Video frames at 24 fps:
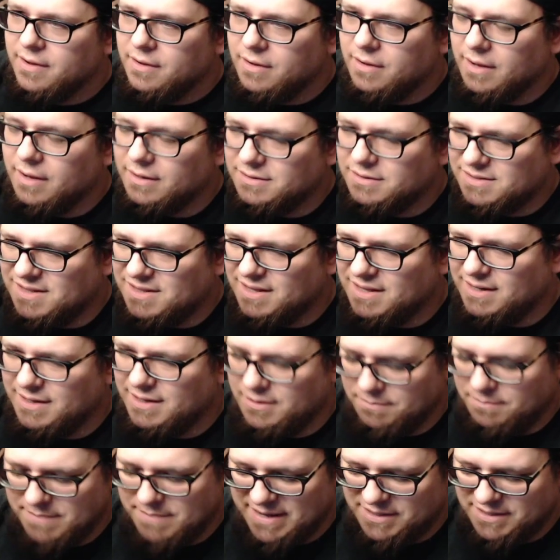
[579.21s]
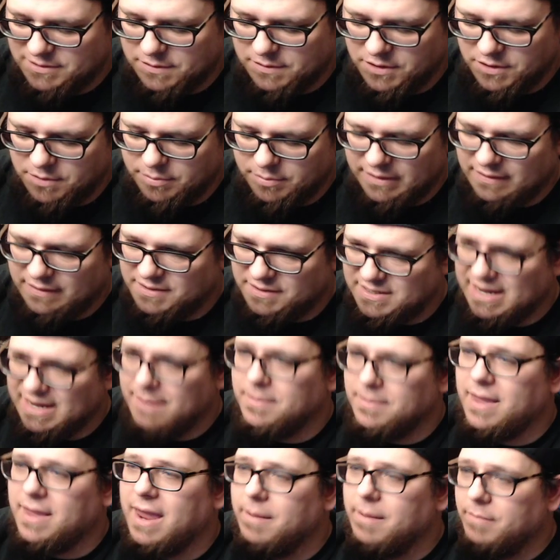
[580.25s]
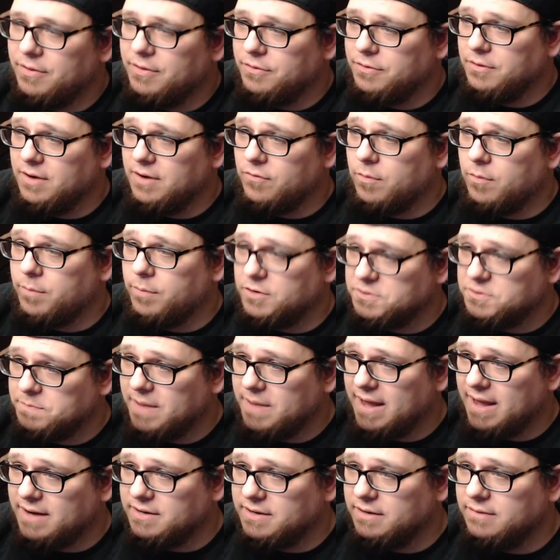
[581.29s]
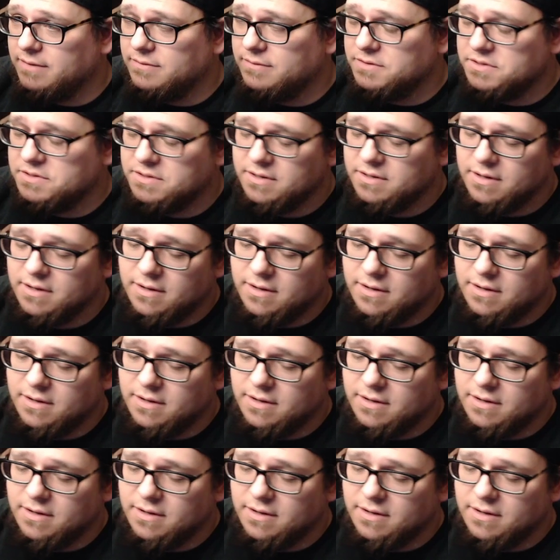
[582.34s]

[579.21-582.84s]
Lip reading: Is that basically you played the same game but through different perspectives.